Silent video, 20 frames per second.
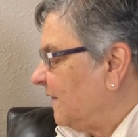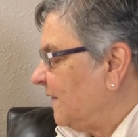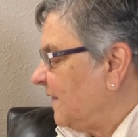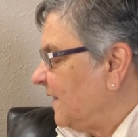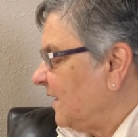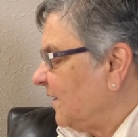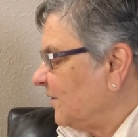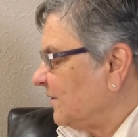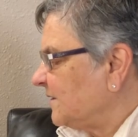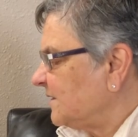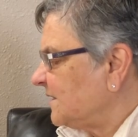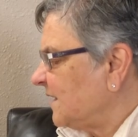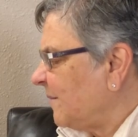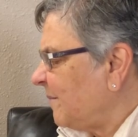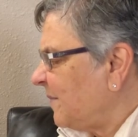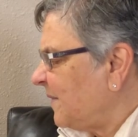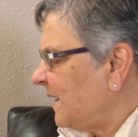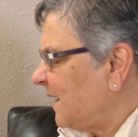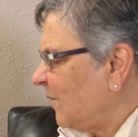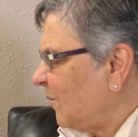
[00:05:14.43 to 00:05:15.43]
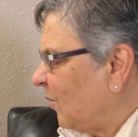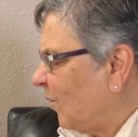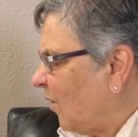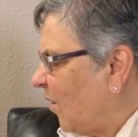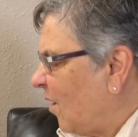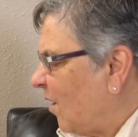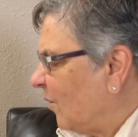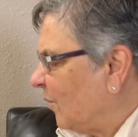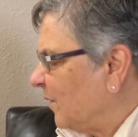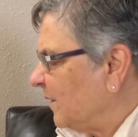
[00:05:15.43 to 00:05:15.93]
There's nothing
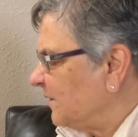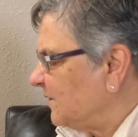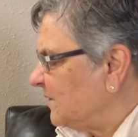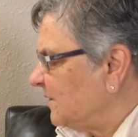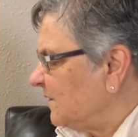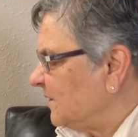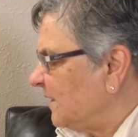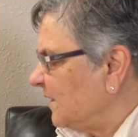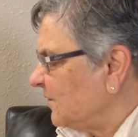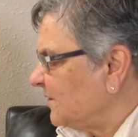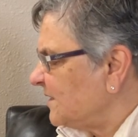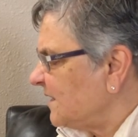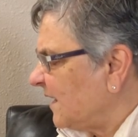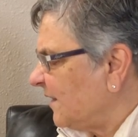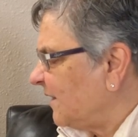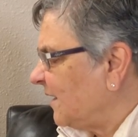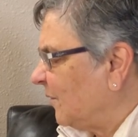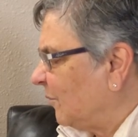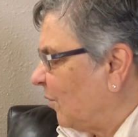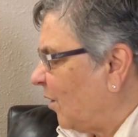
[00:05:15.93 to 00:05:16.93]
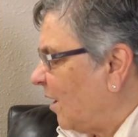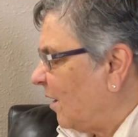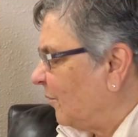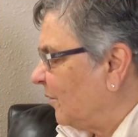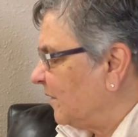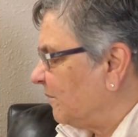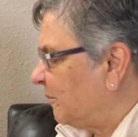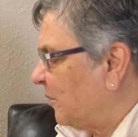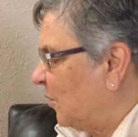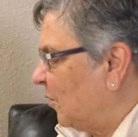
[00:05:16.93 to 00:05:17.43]
wrong
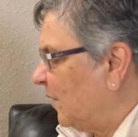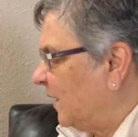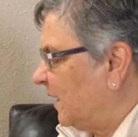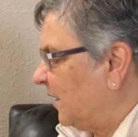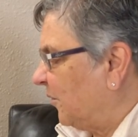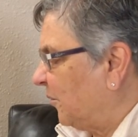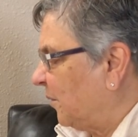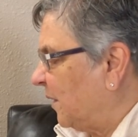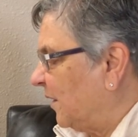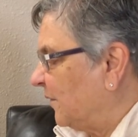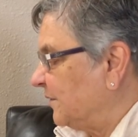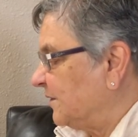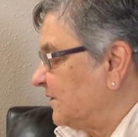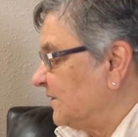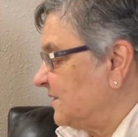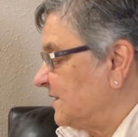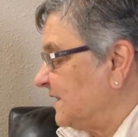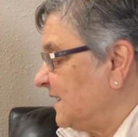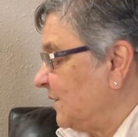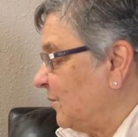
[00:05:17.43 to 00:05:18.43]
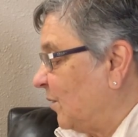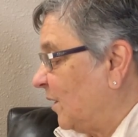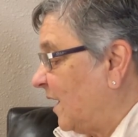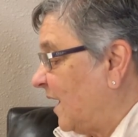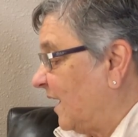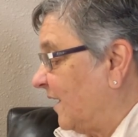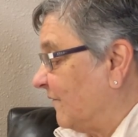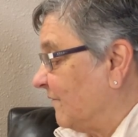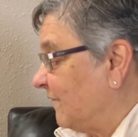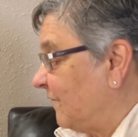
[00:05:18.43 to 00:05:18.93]
with poking around to see what I
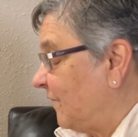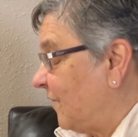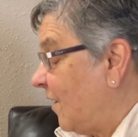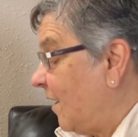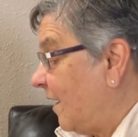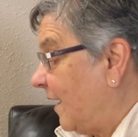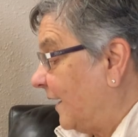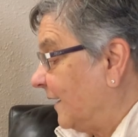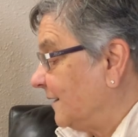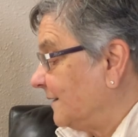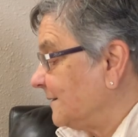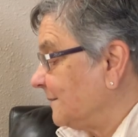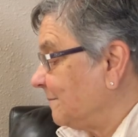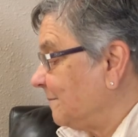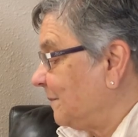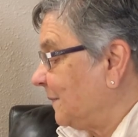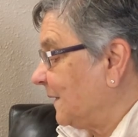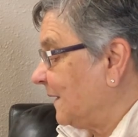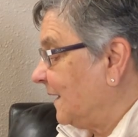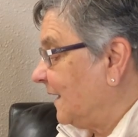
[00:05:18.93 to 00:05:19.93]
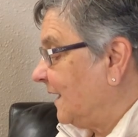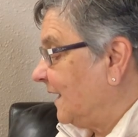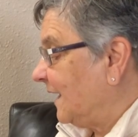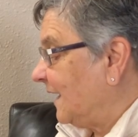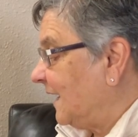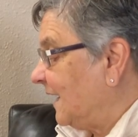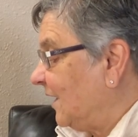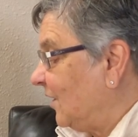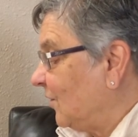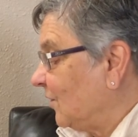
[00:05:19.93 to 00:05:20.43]
can find.
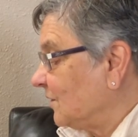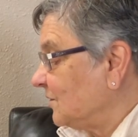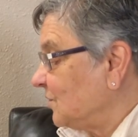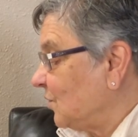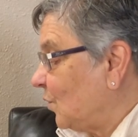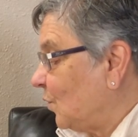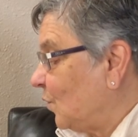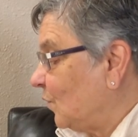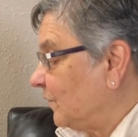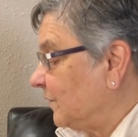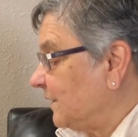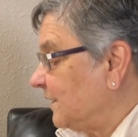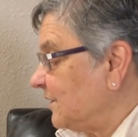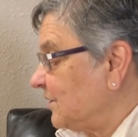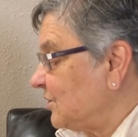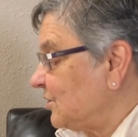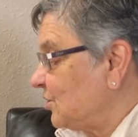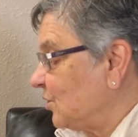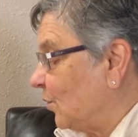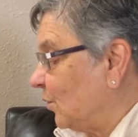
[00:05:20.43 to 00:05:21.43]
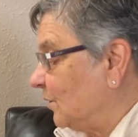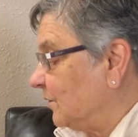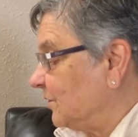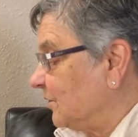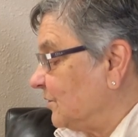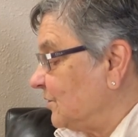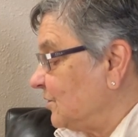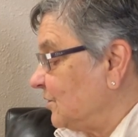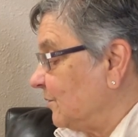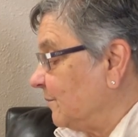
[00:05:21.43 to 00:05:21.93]
He looked over his
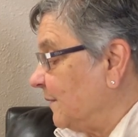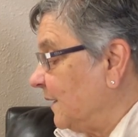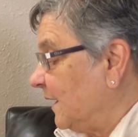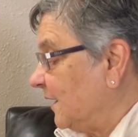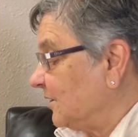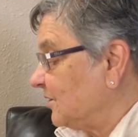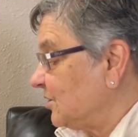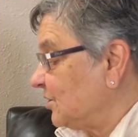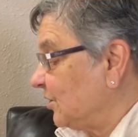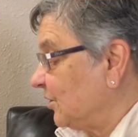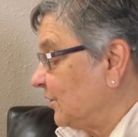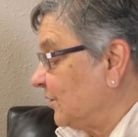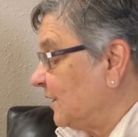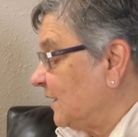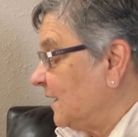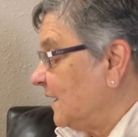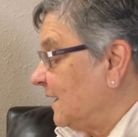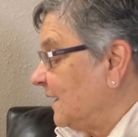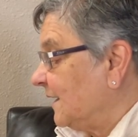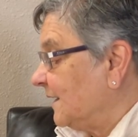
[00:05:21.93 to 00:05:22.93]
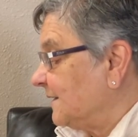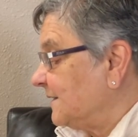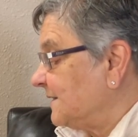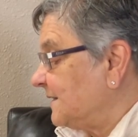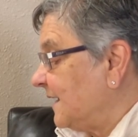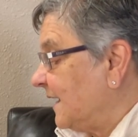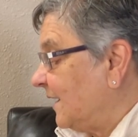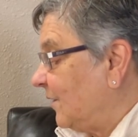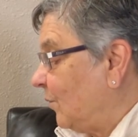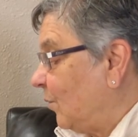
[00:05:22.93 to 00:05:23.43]
shoulder to make sure
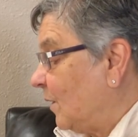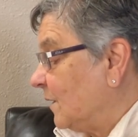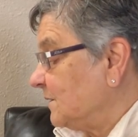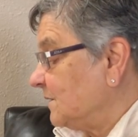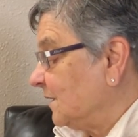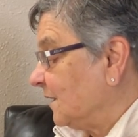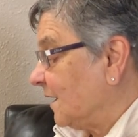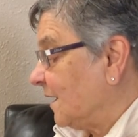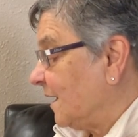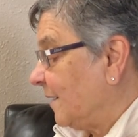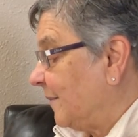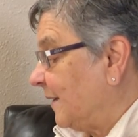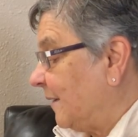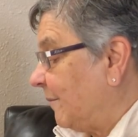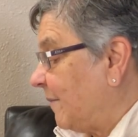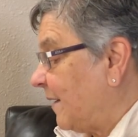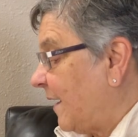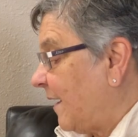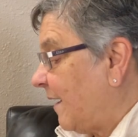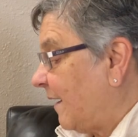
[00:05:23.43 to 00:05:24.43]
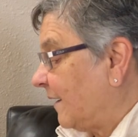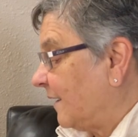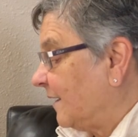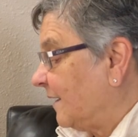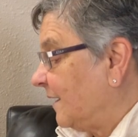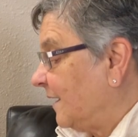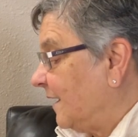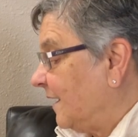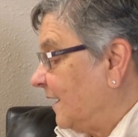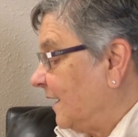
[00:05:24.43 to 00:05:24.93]
Sid wasn't coming back
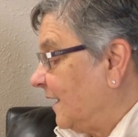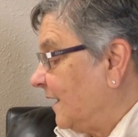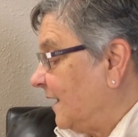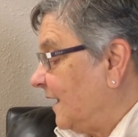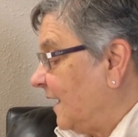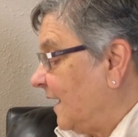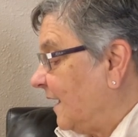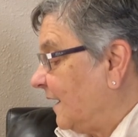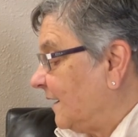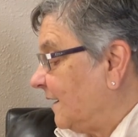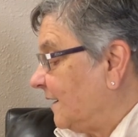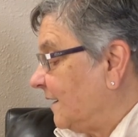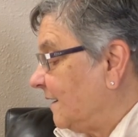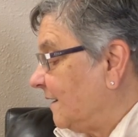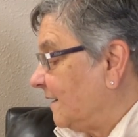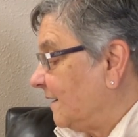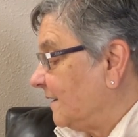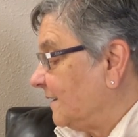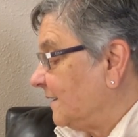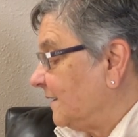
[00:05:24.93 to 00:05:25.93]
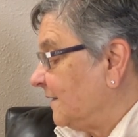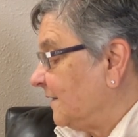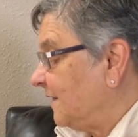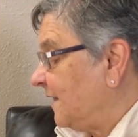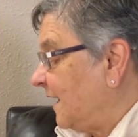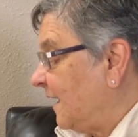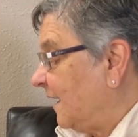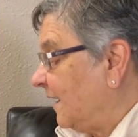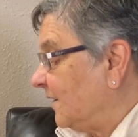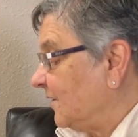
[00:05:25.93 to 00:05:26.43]
yet,
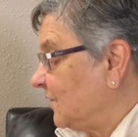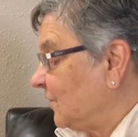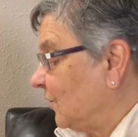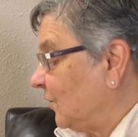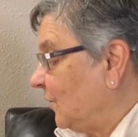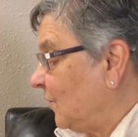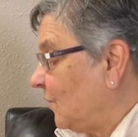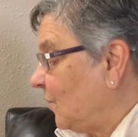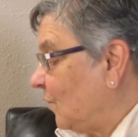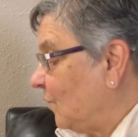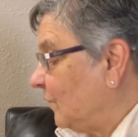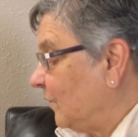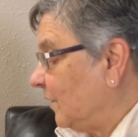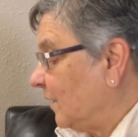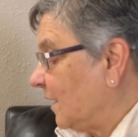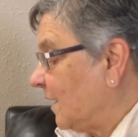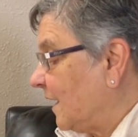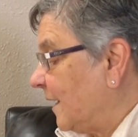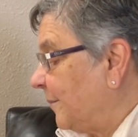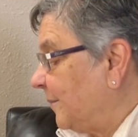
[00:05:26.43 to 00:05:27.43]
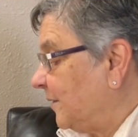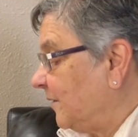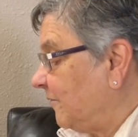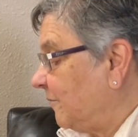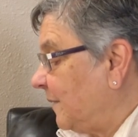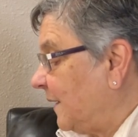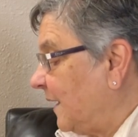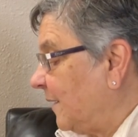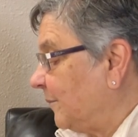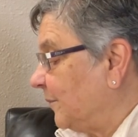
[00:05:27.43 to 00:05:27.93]
then turned over a couple of
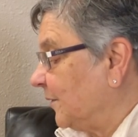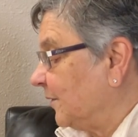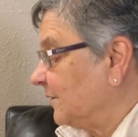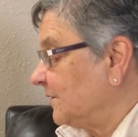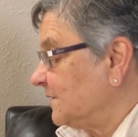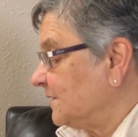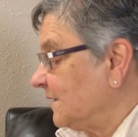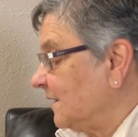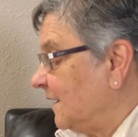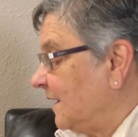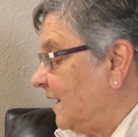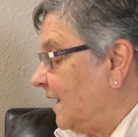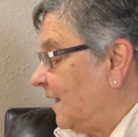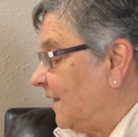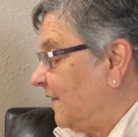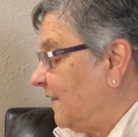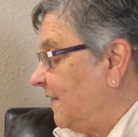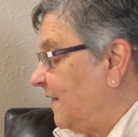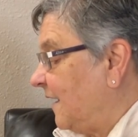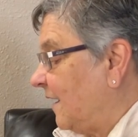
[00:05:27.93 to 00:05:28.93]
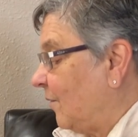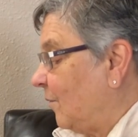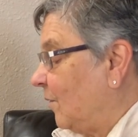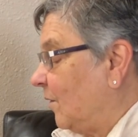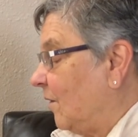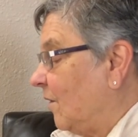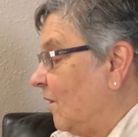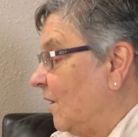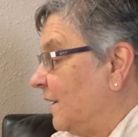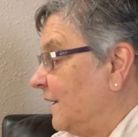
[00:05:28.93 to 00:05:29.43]
papers that
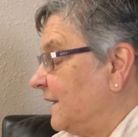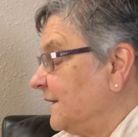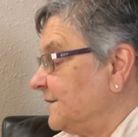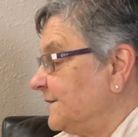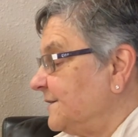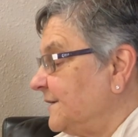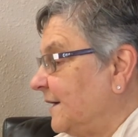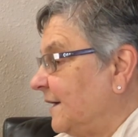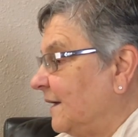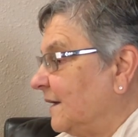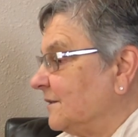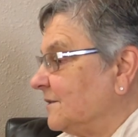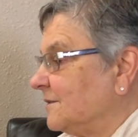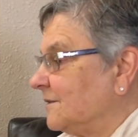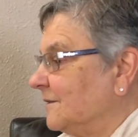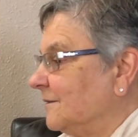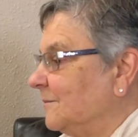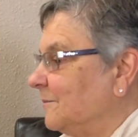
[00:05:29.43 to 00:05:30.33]
were on his desk.